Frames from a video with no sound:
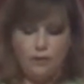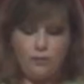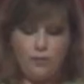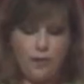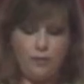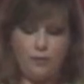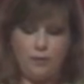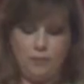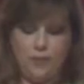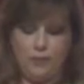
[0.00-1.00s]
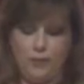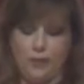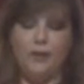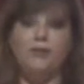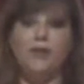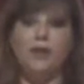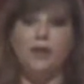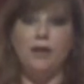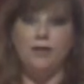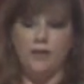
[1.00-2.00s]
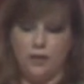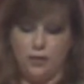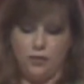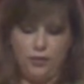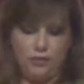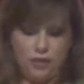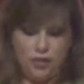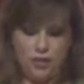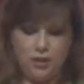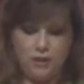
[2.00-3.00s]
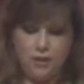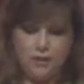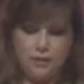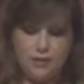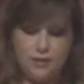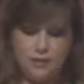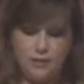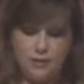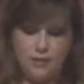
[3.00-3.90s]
What could be better? We've got Philadelphia cream cheese,